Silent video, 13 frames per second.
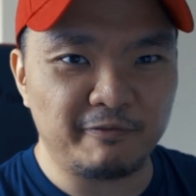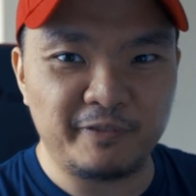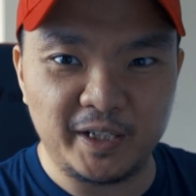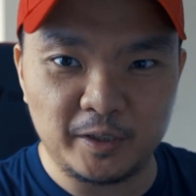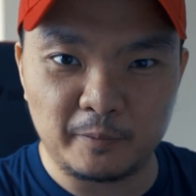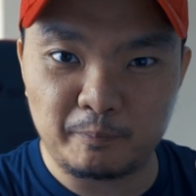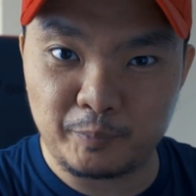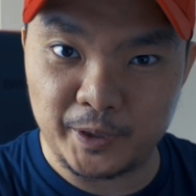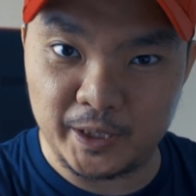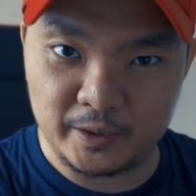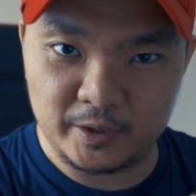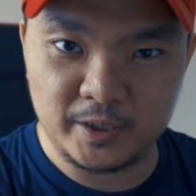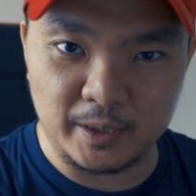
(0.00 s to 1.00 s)

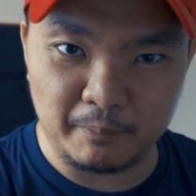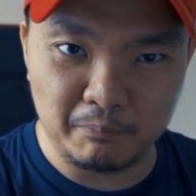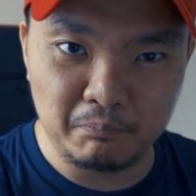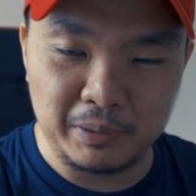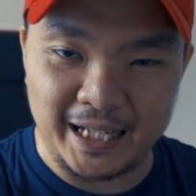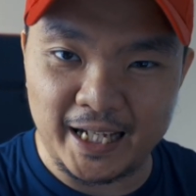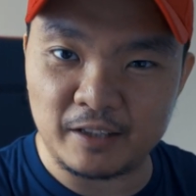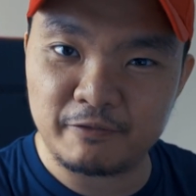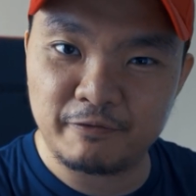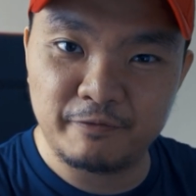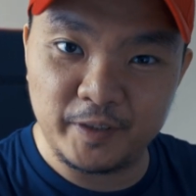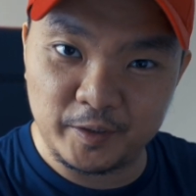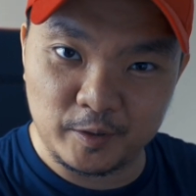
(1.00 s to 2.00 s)
fingerprint, a black
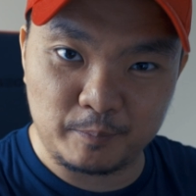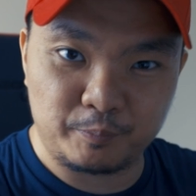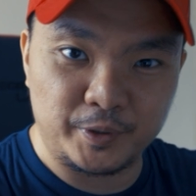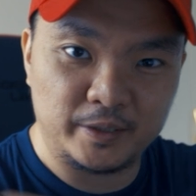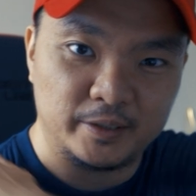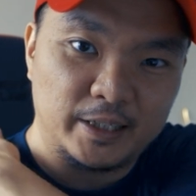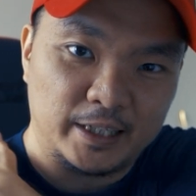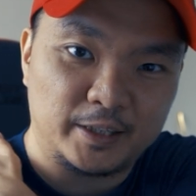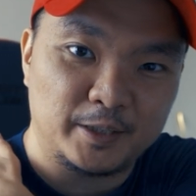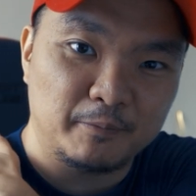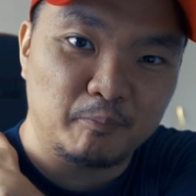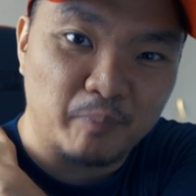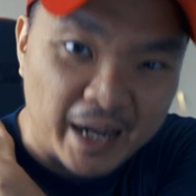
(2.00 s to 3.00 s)
fingerprint at
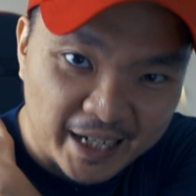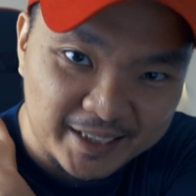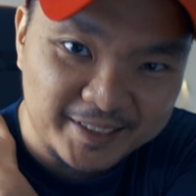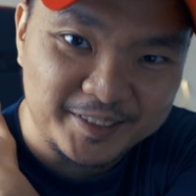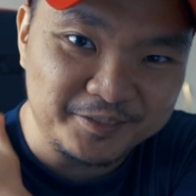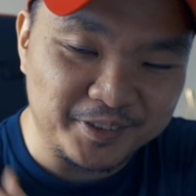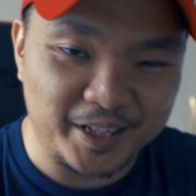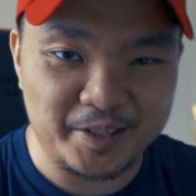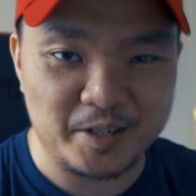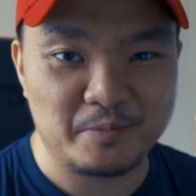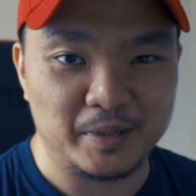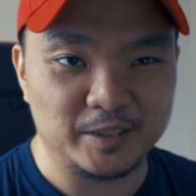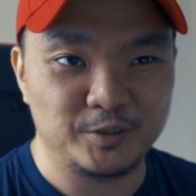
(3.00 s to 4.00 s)
the back of
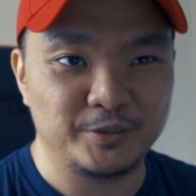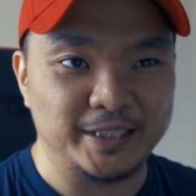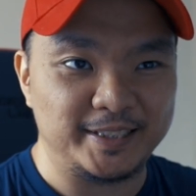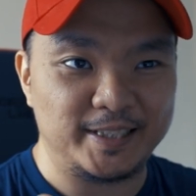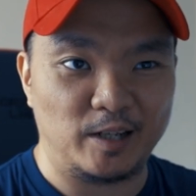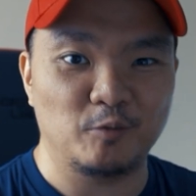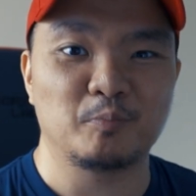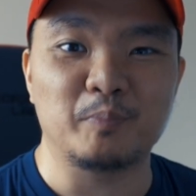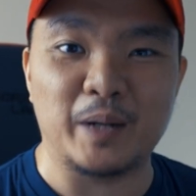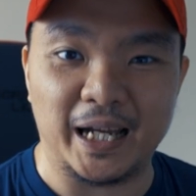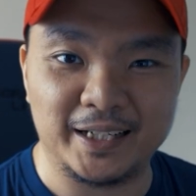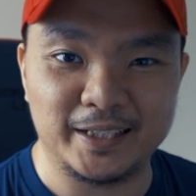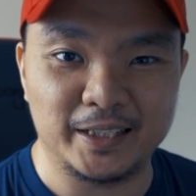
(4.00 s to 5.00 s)
Iron Man. So that's how
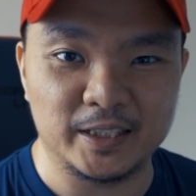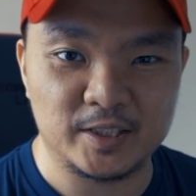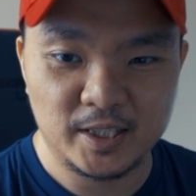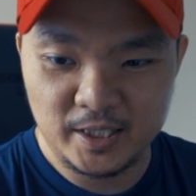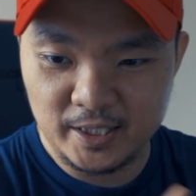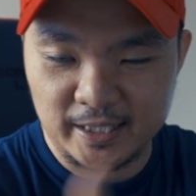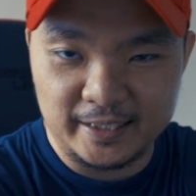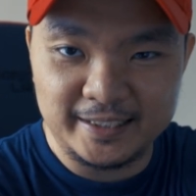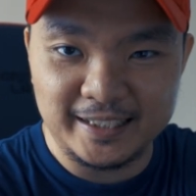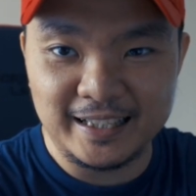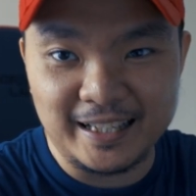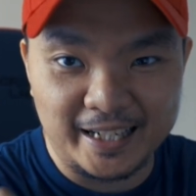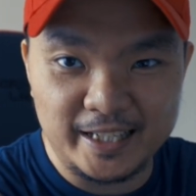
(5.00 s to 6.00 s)
bad it is, and the
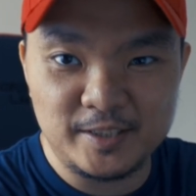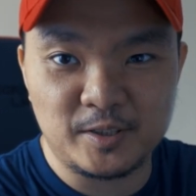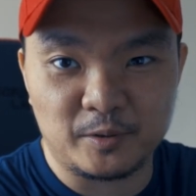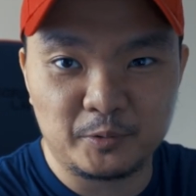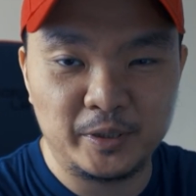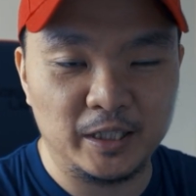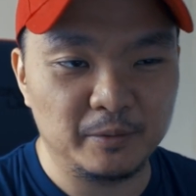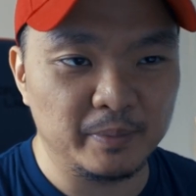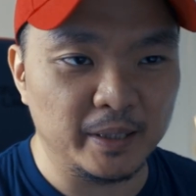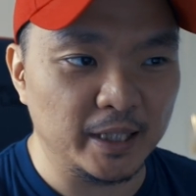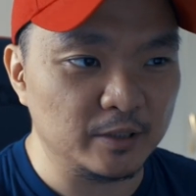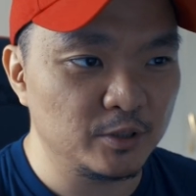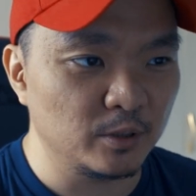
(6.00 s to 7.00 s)
lines are really
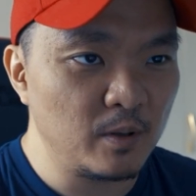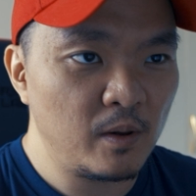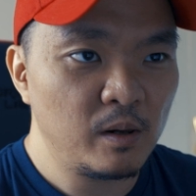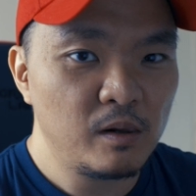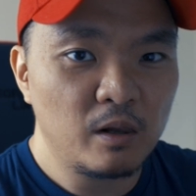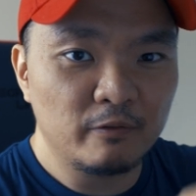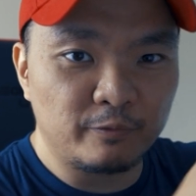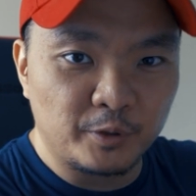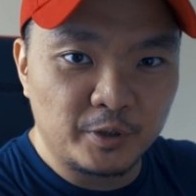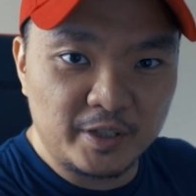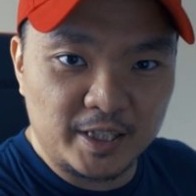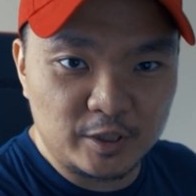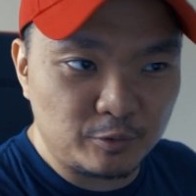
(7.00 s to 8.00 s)
bad. So for
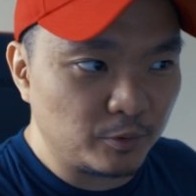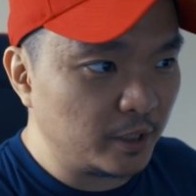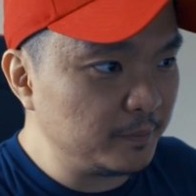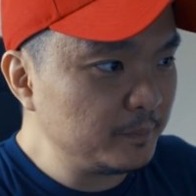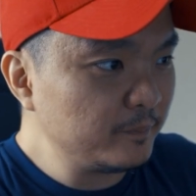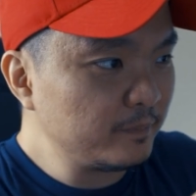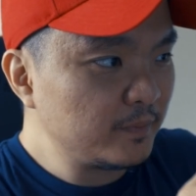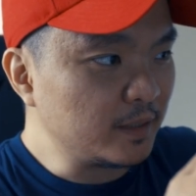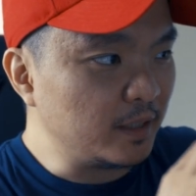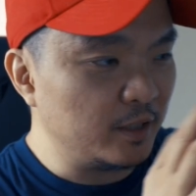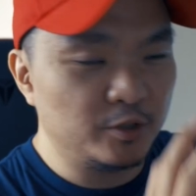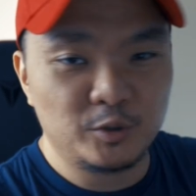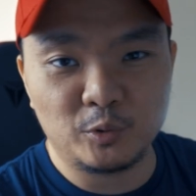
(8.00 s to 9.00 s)
this one,
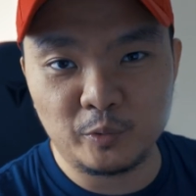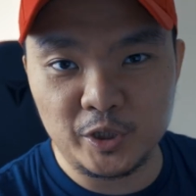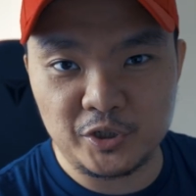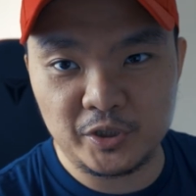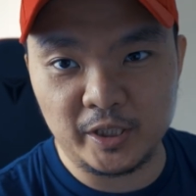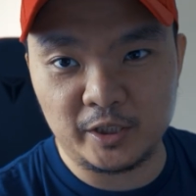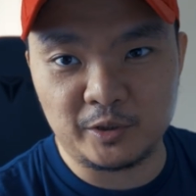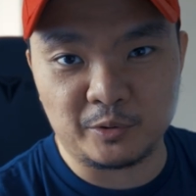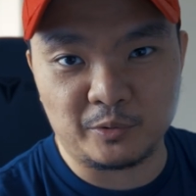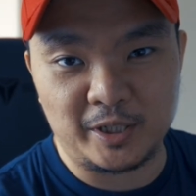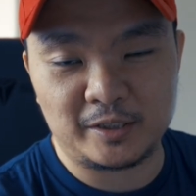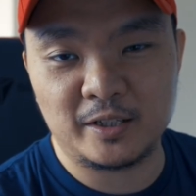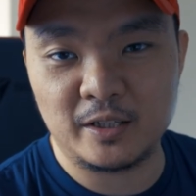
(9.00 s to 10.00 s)
I do wish they
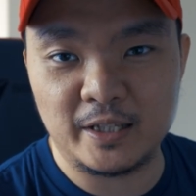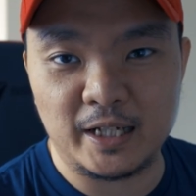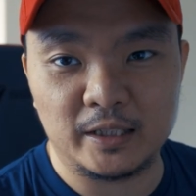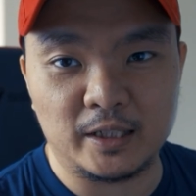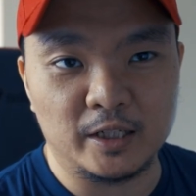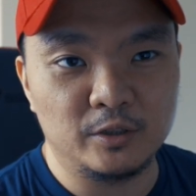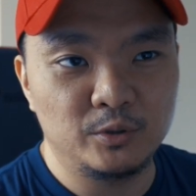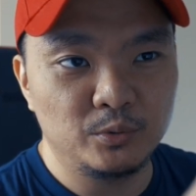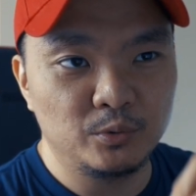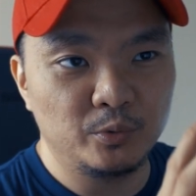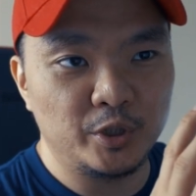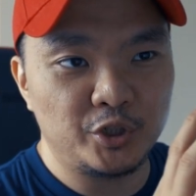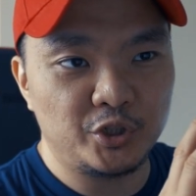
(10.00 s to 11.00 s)
corrected that. I do
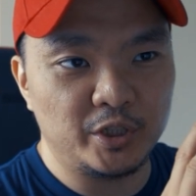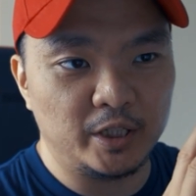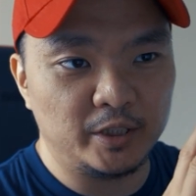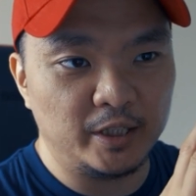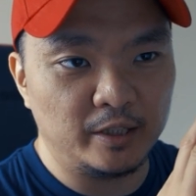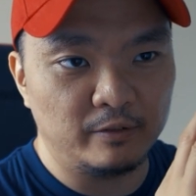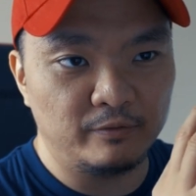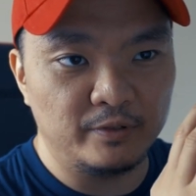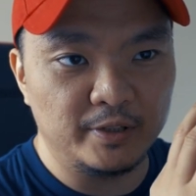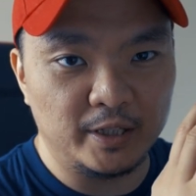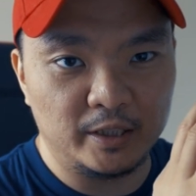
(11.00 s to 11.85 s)
wish that they have